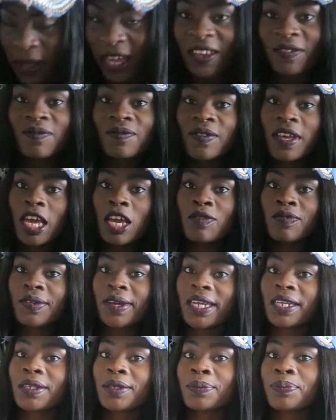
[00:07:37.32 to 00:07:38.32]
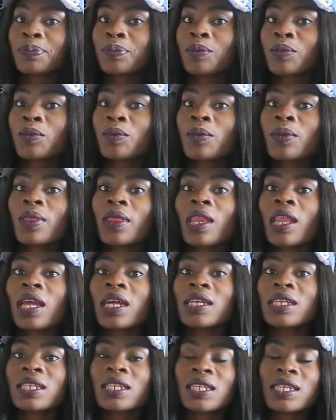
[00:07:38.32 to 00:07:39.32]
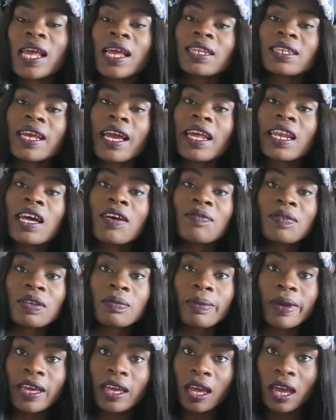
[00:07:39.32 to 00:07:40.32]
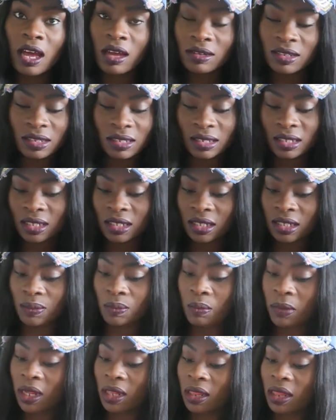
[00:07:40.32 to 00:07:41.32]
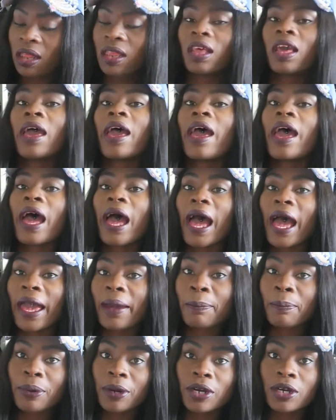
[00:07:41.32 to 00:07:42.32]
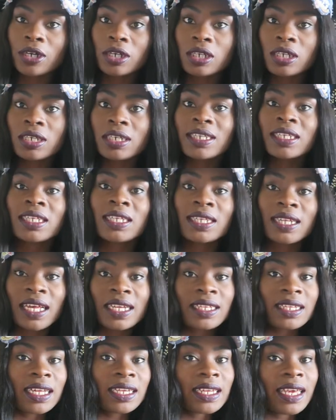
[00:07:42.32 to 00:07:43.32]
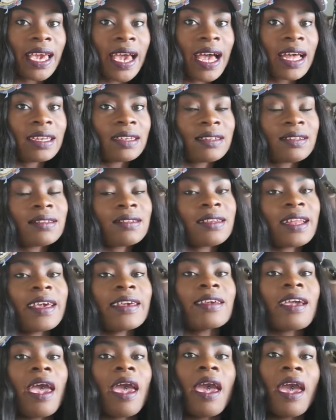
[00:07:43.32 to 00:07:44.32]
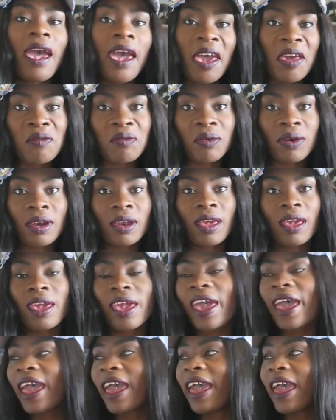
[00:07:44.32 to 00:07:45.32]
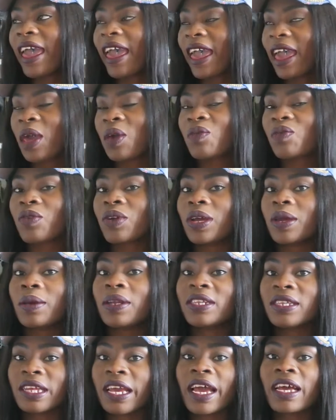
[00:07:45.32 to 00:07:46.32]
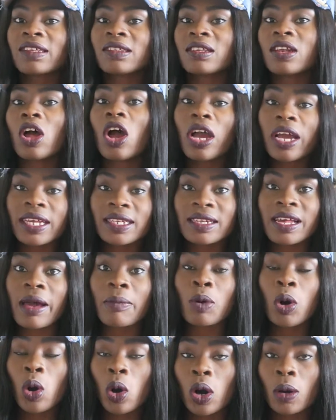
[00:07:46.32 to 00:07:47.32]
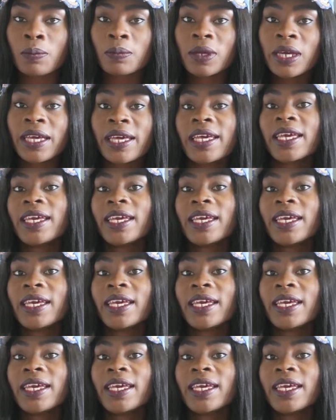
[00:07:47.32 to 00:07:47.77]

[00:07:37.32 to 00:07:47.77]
my favorite scent I love in my house this month. I burn scented candles like every day, as long as I'm home,